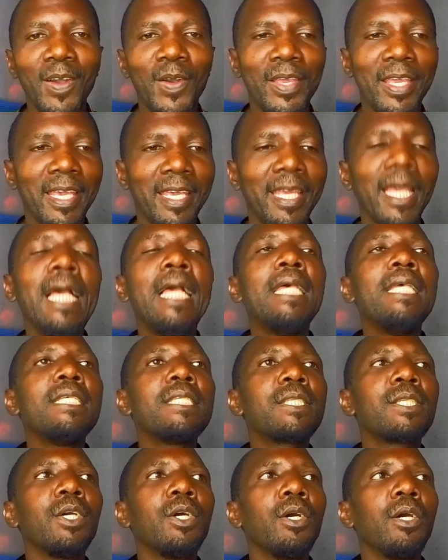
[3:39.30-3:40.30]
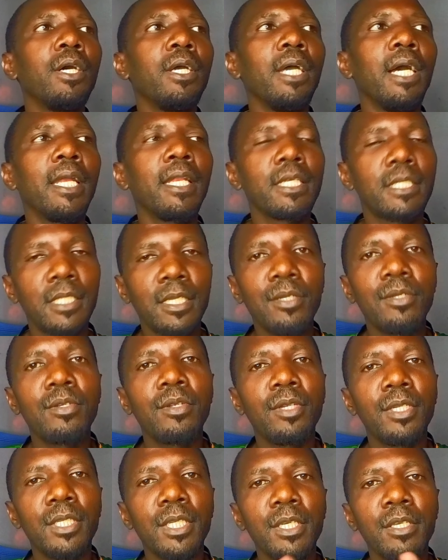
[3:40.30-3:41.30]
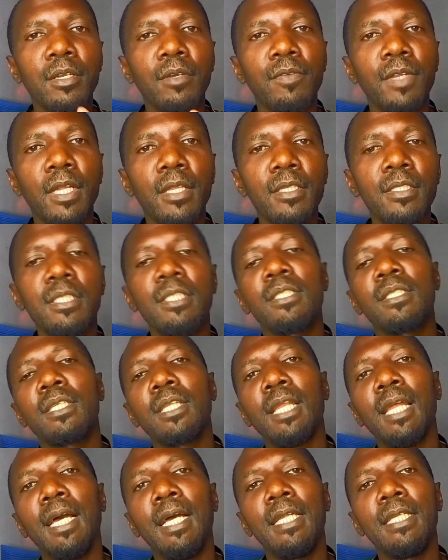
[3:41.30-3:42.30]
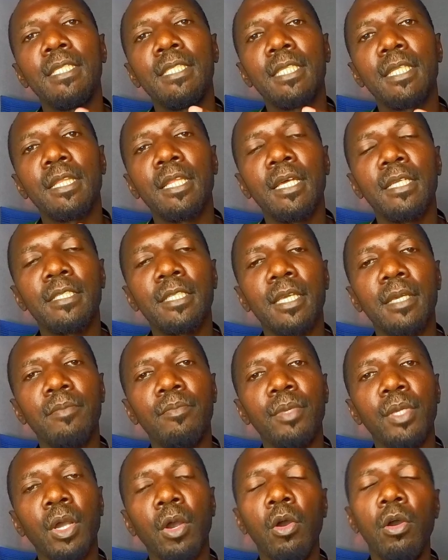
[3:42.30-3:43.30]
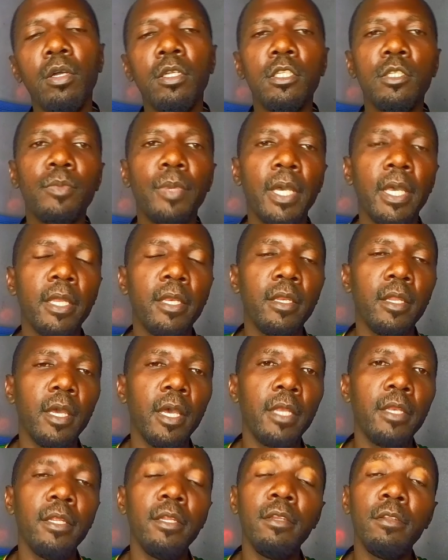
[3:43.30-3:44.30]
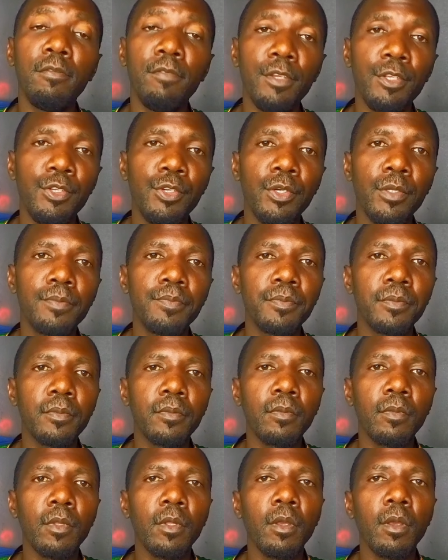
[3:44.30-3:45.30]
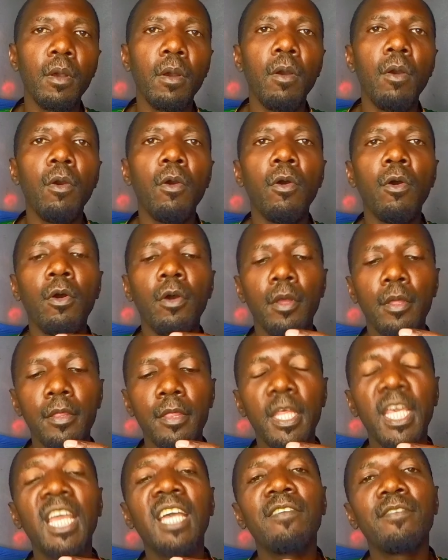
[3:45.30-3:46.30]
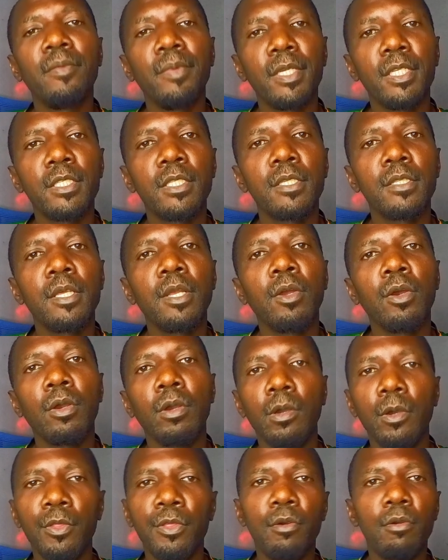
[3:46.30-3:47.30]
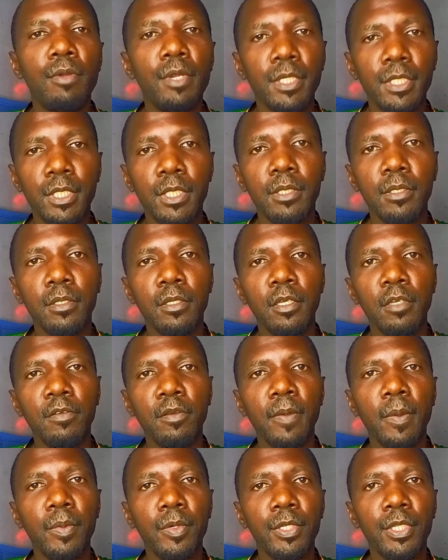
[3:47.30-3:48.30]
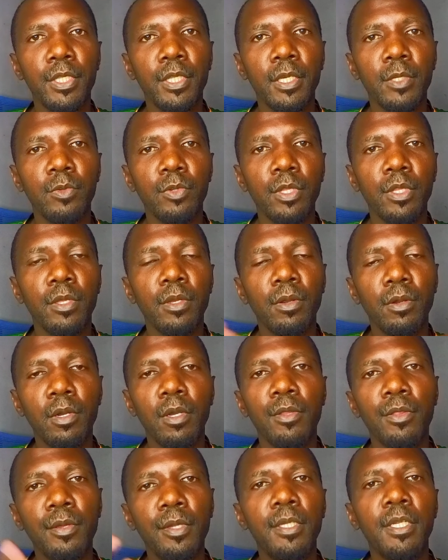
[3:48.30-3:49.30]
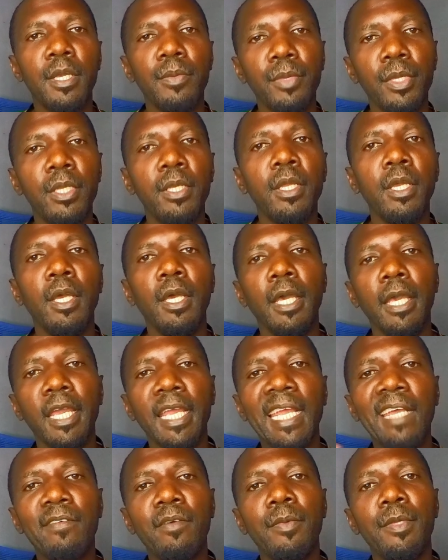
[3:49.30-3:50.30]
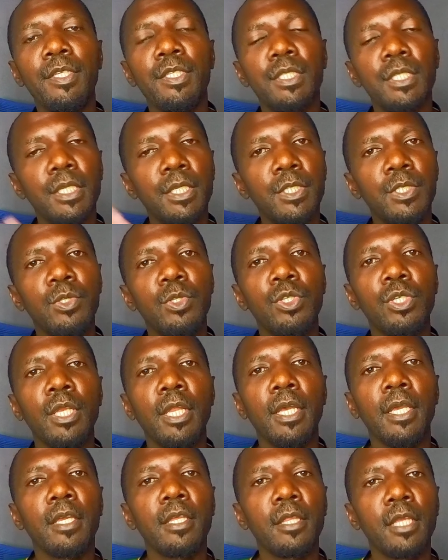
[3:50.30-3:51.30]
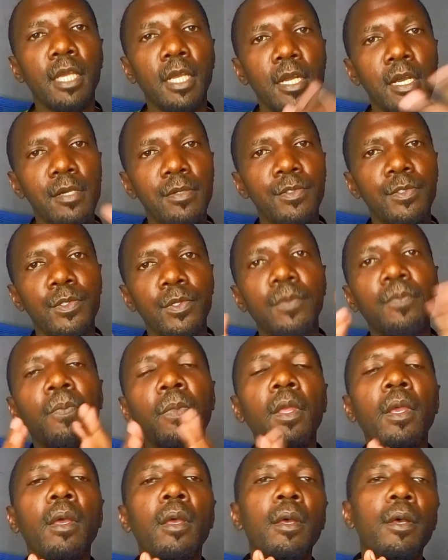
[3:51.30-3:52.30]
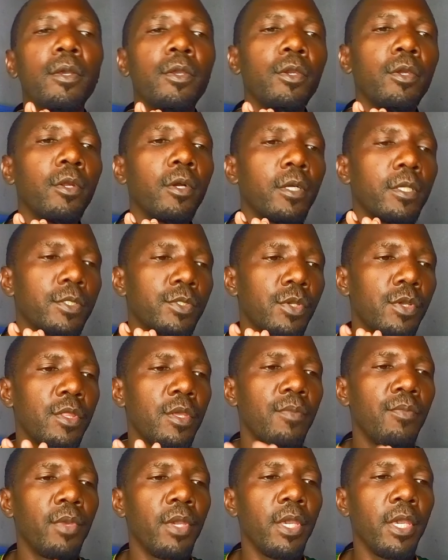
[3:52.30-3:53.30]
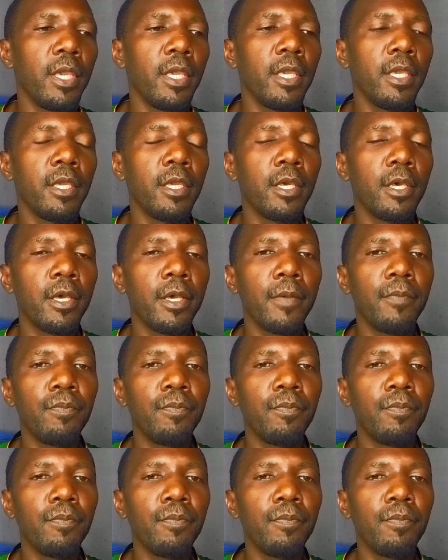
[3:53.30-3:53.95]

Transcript: Okay, so under statutory tenure of land, this is land that can be owned by an individual or the government, the local authority, if I may put it that way. The local authority, I mean a government institution like the council, you know. So they may